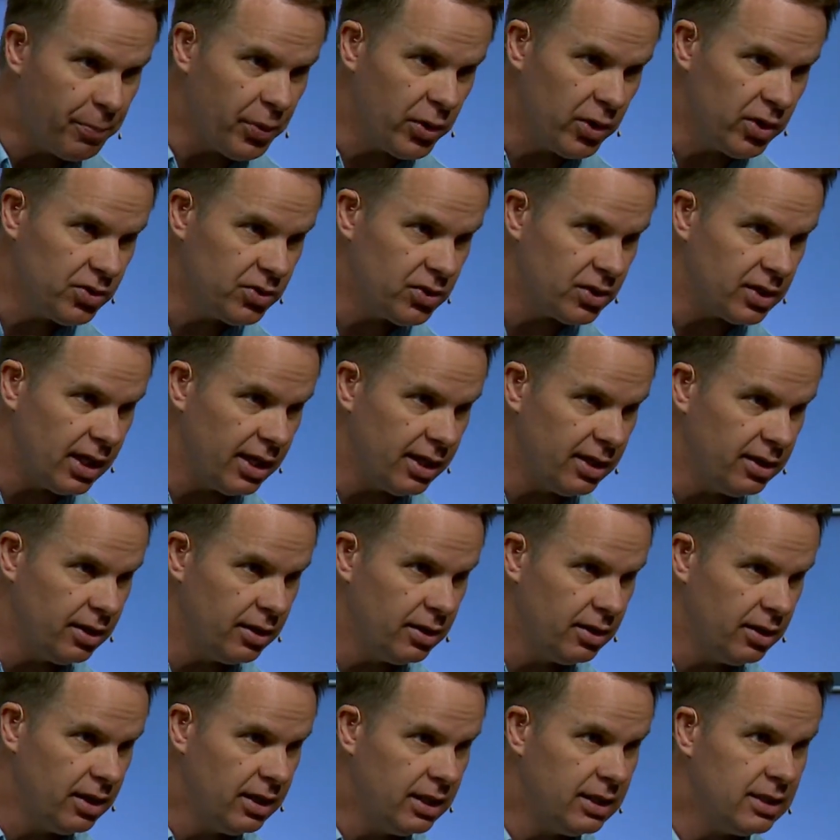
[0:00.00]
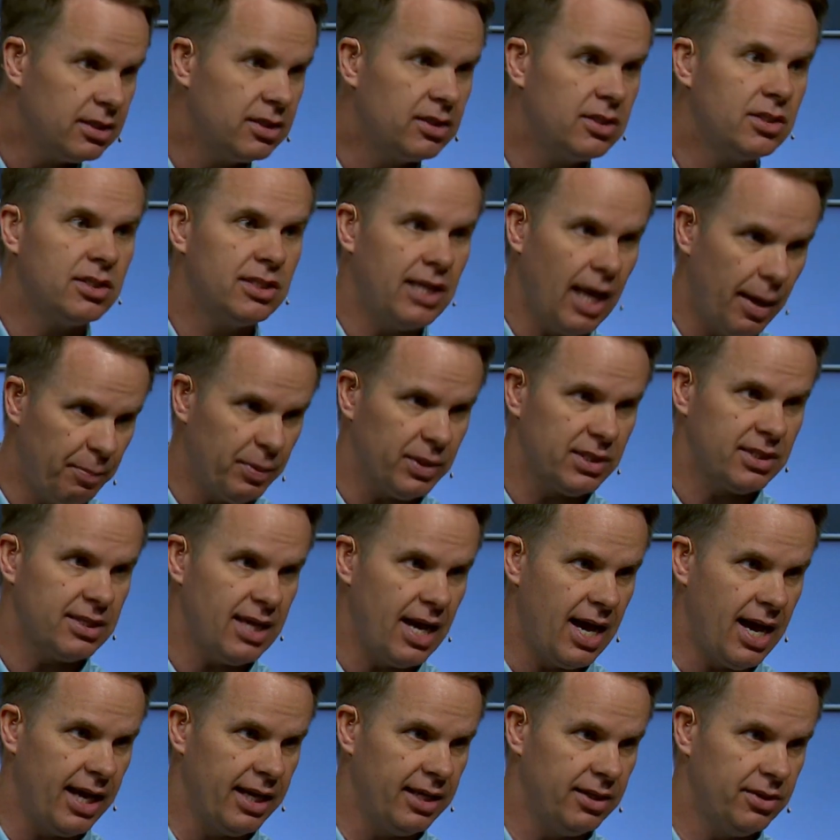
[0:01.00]
person. Step
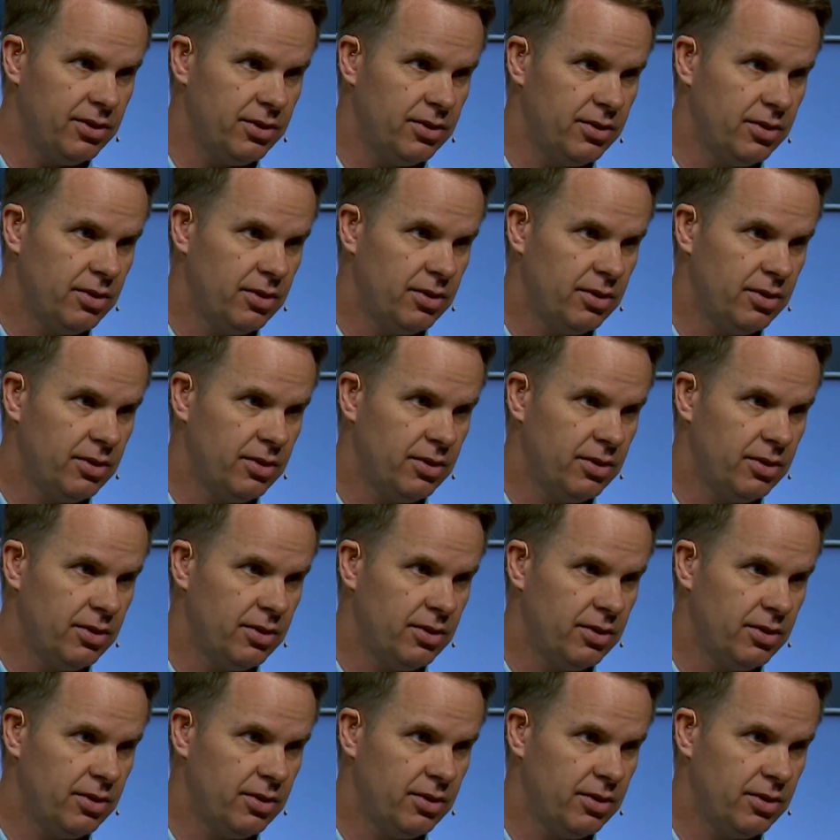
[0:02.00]
aside.